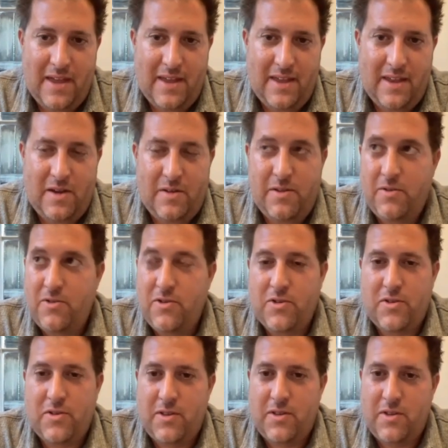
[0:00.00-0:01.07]
There's
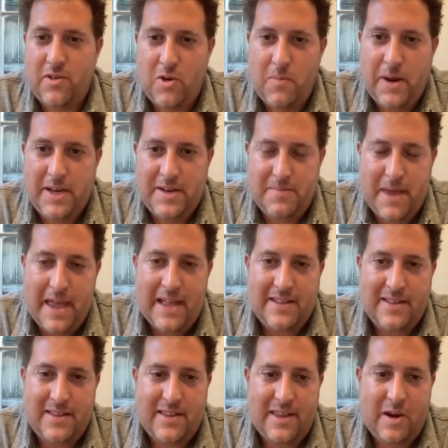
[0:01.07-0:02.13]
just so many
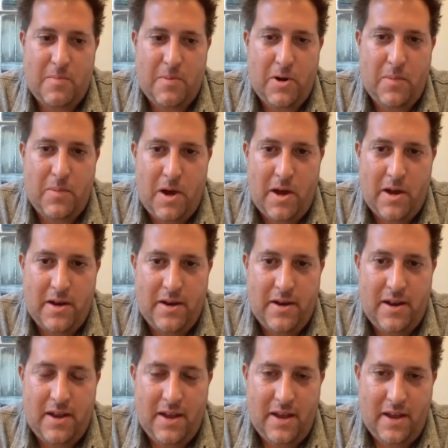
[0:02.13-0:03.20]
demands that are put upon
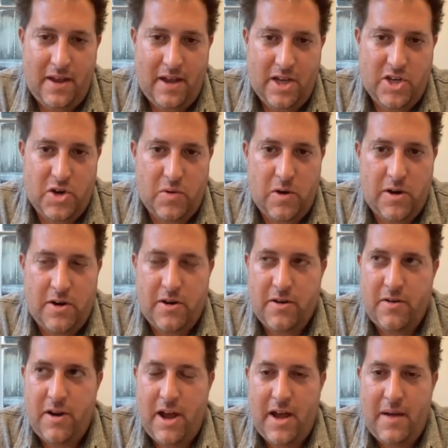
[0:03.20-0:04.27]
a
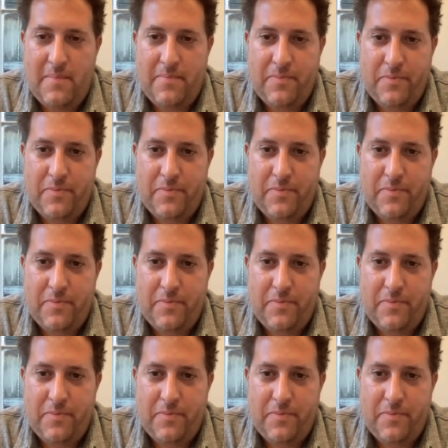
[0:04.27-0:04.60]
showrunner.